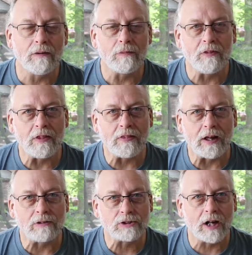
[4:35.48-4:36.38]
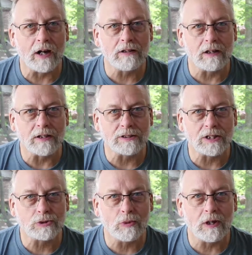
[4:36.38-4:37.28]
within those guidelines
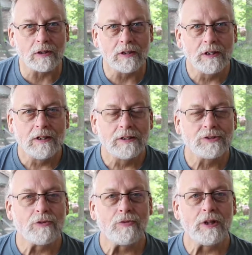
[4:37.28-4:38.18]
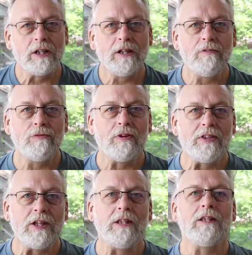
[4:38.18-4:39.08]
as well. So if we live
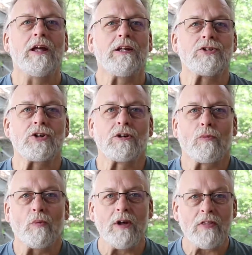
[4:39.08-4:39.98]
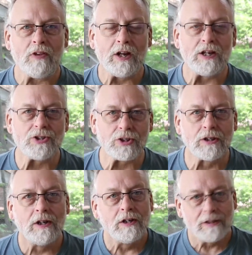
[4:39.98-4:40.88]
within nature and with
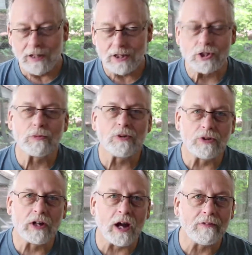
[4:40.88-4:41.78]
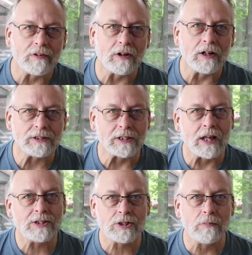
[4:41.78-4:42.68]
nature, nature will look after us. And
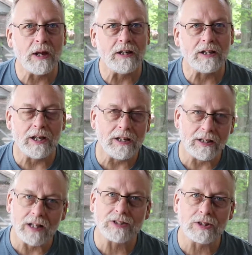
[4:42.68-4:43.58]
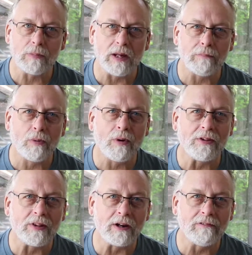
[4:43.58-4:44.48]
that's the main key, and that's the main
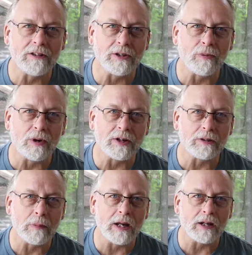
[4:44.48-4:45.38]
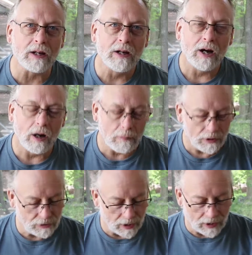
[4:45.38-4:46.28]
point that I really wanted to make
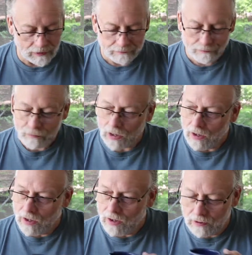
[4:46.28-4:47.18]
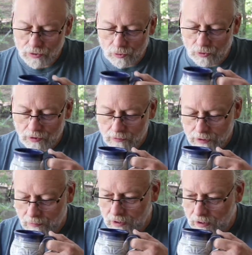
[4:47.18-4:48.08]
about that. So
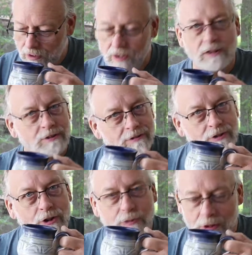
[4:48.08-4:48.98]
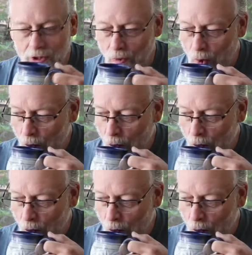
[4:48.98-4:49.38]
some of the other things, excuse me here.